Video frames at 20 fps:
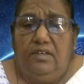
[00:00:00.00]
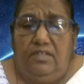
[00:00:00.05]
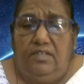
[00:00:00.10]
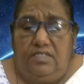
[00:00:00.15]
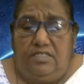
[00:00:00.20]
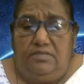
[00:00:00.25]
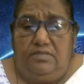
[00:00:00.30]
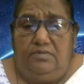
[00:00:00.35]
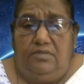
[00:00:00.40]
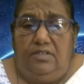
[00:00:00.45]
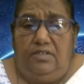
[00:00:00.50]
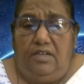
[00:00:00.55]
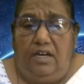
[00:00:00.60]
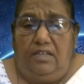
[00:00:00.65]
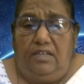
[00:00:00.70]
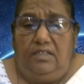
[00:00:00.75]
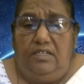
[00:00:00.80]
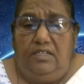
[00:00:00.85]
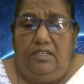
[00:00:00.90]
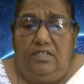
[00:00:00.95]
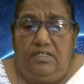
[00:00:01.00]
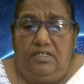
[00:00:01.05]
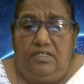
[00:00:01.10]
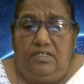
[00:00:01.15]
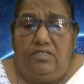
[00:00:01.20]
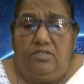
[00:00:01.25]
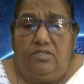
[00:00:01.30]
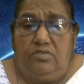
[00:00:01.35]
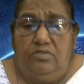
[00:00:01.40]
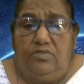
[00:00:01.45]
is, I think it
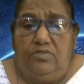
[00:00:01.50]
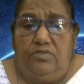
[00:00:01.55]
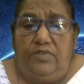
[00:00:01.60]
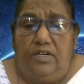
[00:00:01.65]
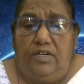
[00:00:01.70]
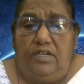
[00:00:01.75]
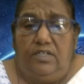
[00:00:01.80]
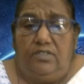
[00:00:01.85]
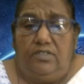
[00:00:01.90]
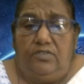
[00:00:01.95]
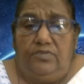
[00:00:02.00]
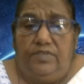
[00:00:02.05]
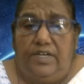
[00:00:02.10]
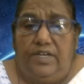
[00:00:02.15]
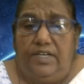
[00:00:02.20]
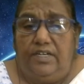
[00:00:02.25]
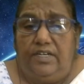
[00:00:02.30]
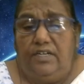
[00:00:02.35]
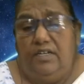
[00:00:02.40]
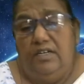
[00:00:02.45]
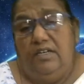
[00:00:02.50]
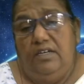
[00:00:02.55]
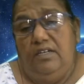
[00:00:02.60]
is good for her to wear